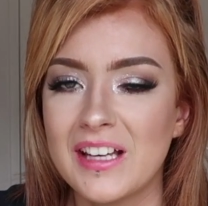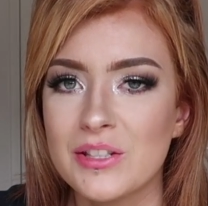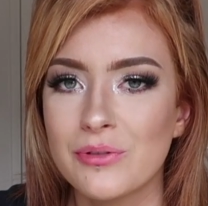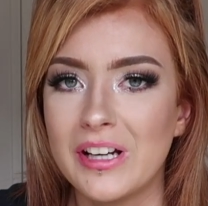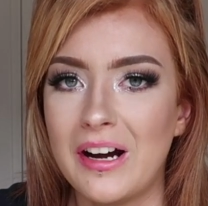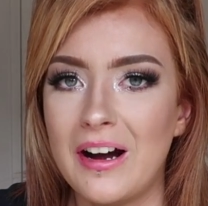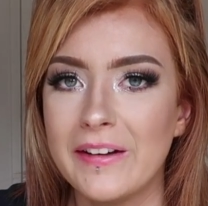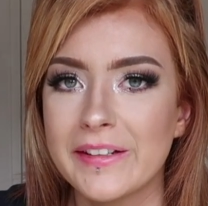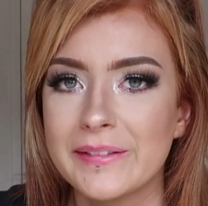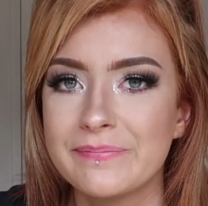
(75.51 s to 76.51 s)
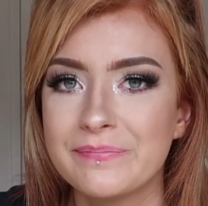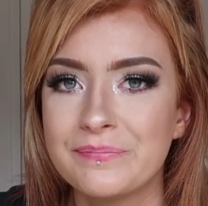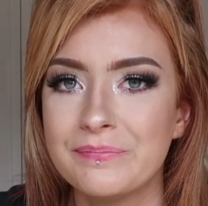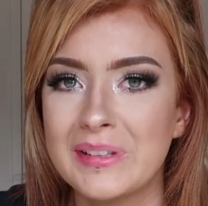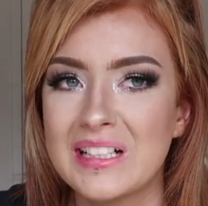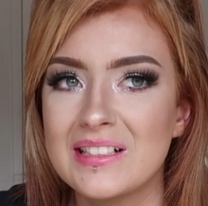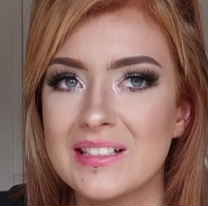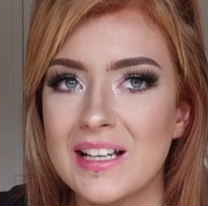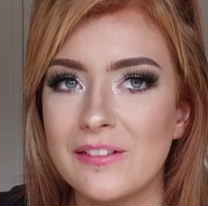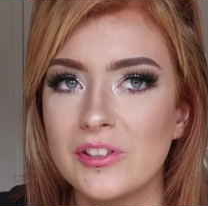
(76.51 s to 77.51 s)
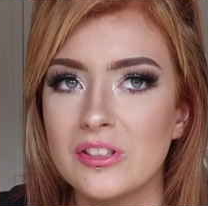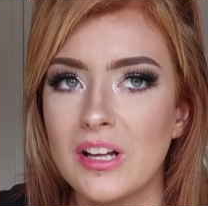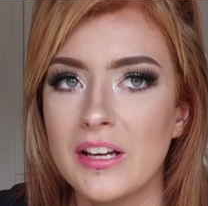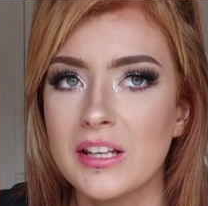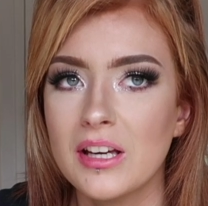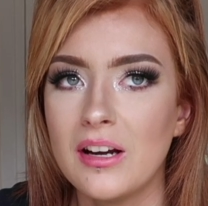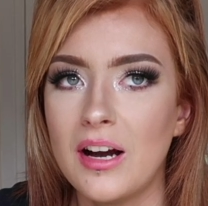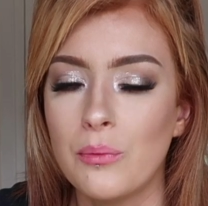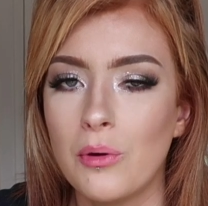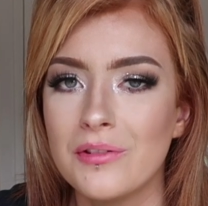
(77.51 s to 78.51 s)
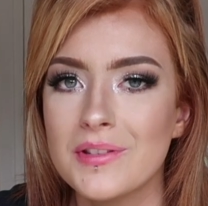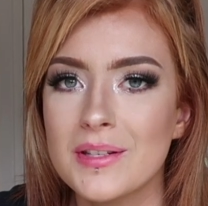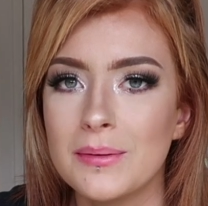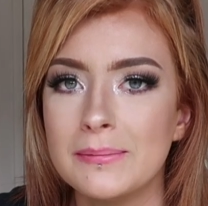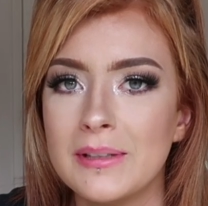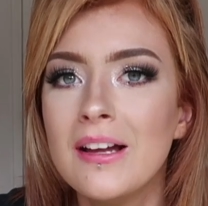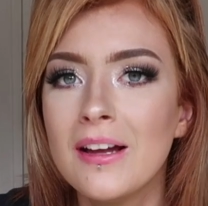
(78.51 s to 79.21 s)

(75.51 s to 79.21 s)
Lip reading: That's really hard because I feel like I'd want some